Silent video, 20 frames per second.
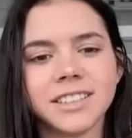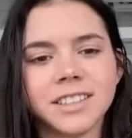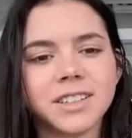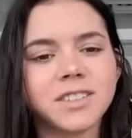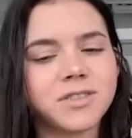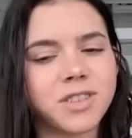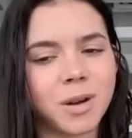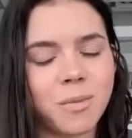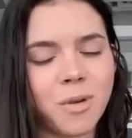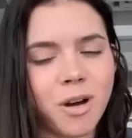
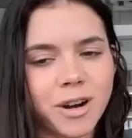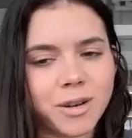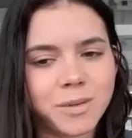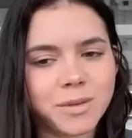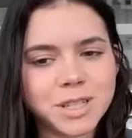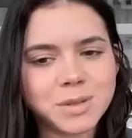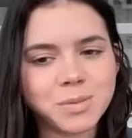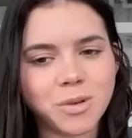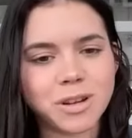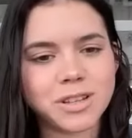from
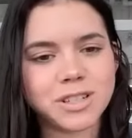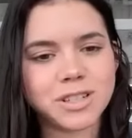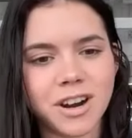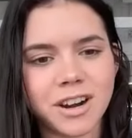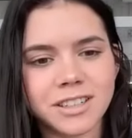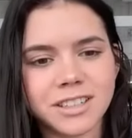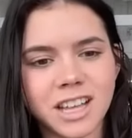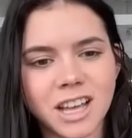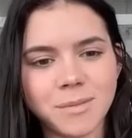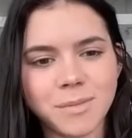Ottawa Sports
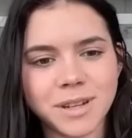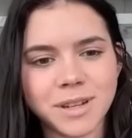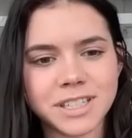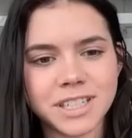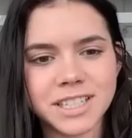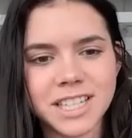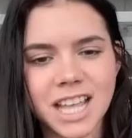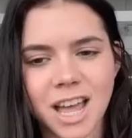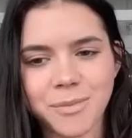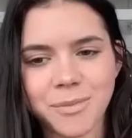Car Club and
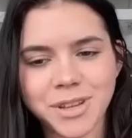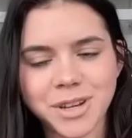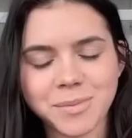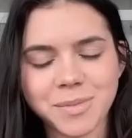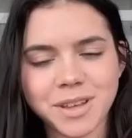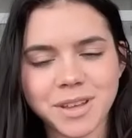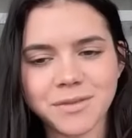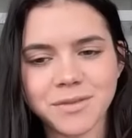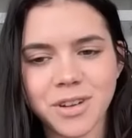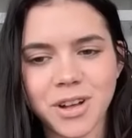just happy to
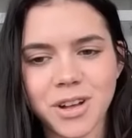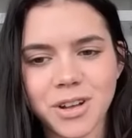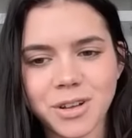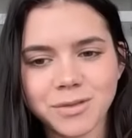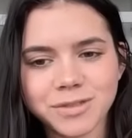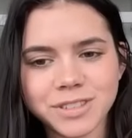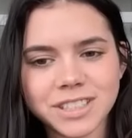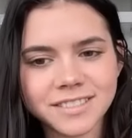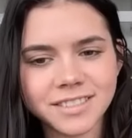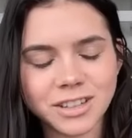be
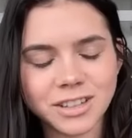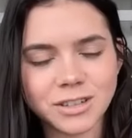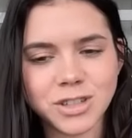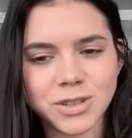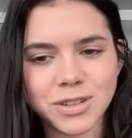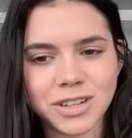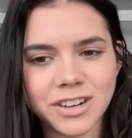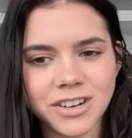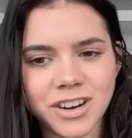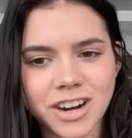involved. They're
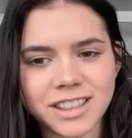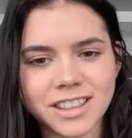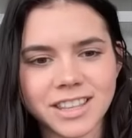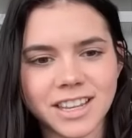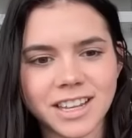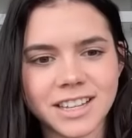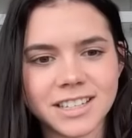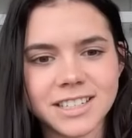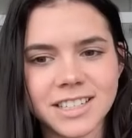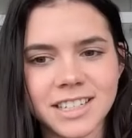doing great
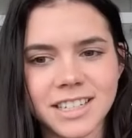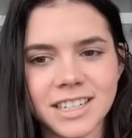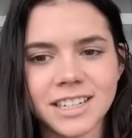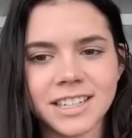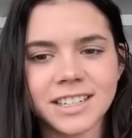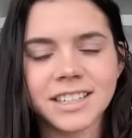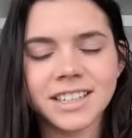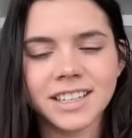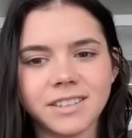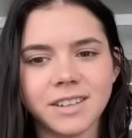things
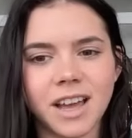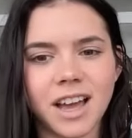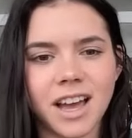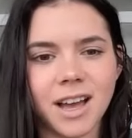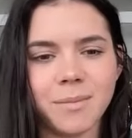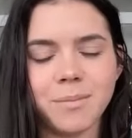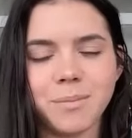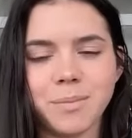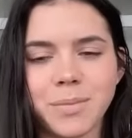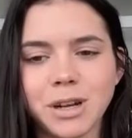to
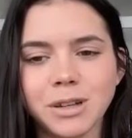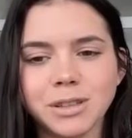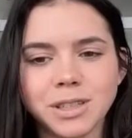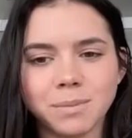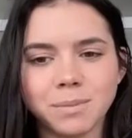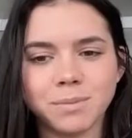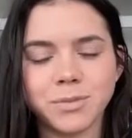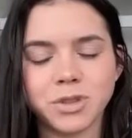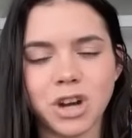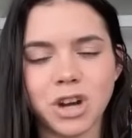build
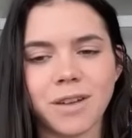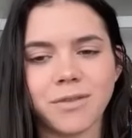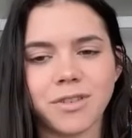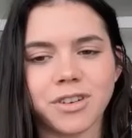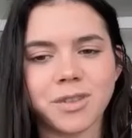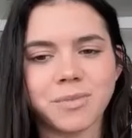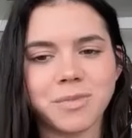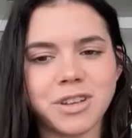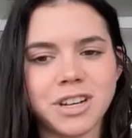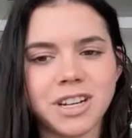a driver
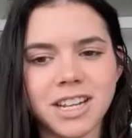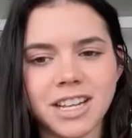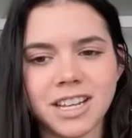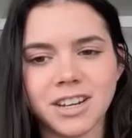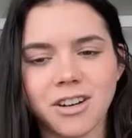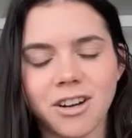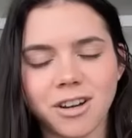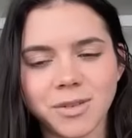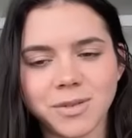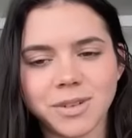community
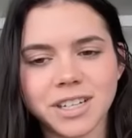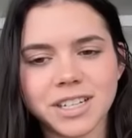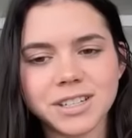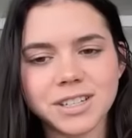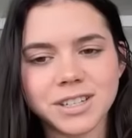in Ottawa.